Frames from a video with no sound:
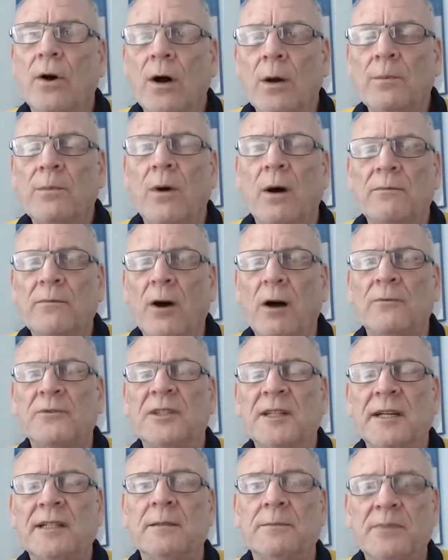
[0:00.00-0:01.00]
I'm
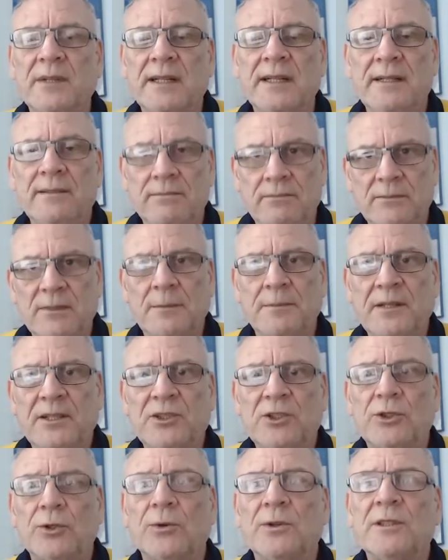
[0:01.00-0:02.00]
obviously going to be the
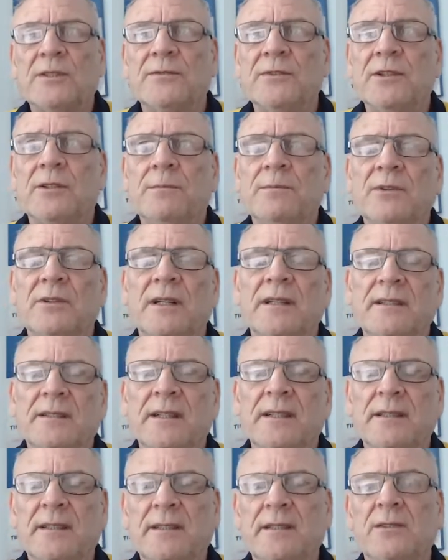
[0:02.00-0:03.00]
best choice for you, because
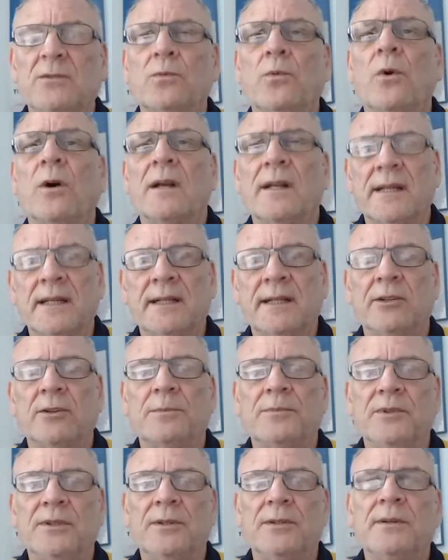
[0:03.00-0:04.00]
this is why I can
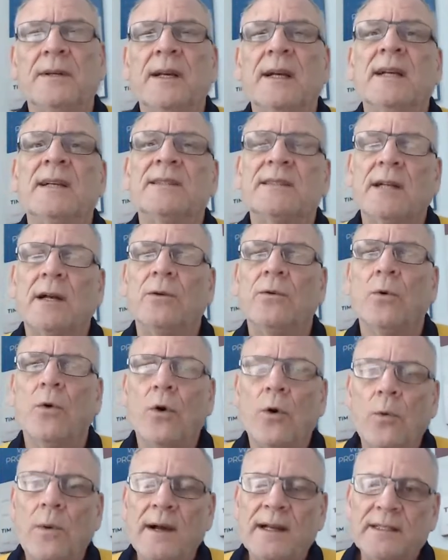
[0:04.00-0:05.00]
help you. So
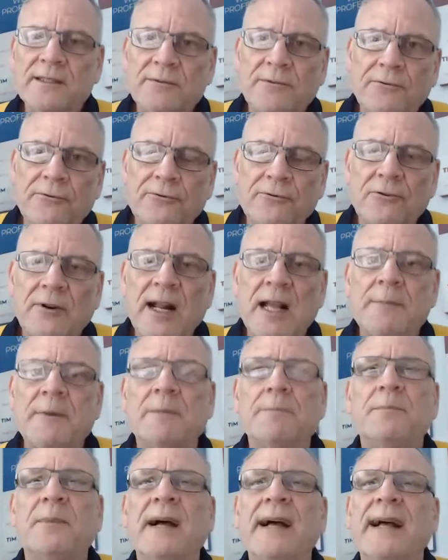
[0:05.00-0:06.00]
always frame
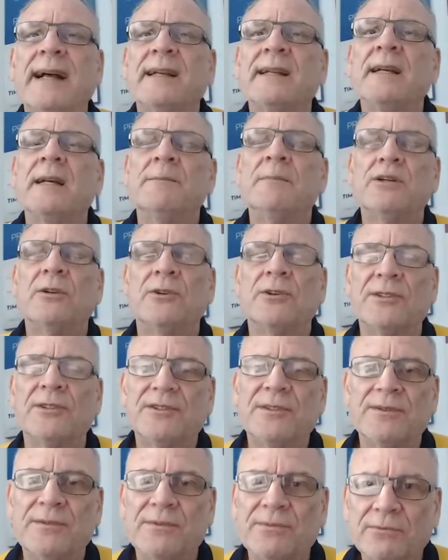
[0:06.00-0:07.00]
it back,
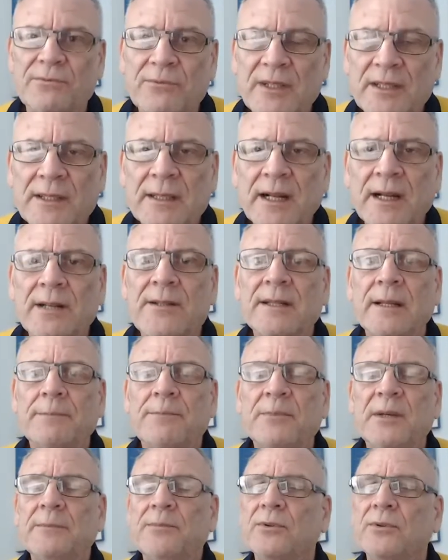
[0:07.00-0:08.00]
because we know
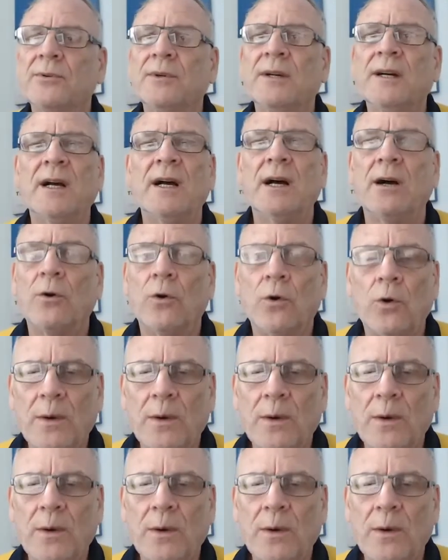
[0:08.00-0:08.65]
that people are